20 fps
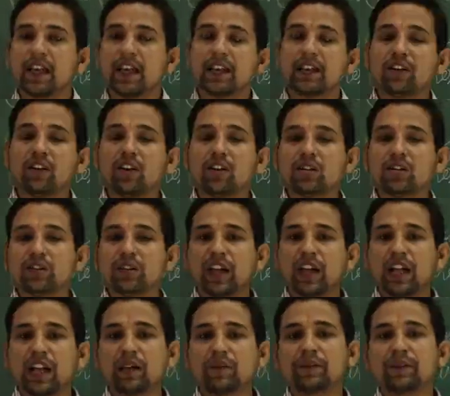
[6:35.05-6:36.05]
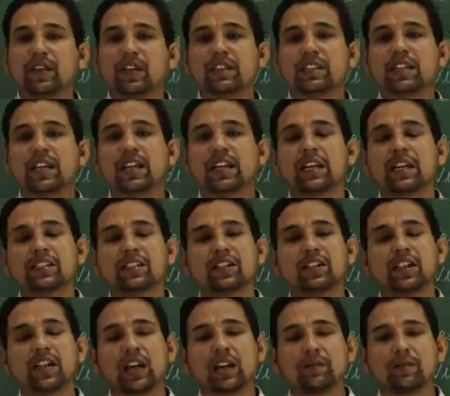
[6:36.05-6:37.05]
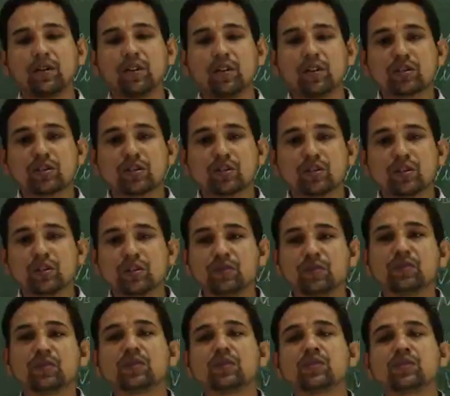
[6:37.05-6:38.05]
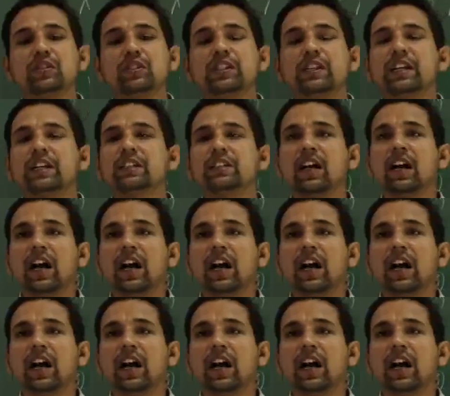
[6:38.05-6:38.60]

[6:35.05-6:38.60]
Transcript: It also help, the cell culture can be also used to detect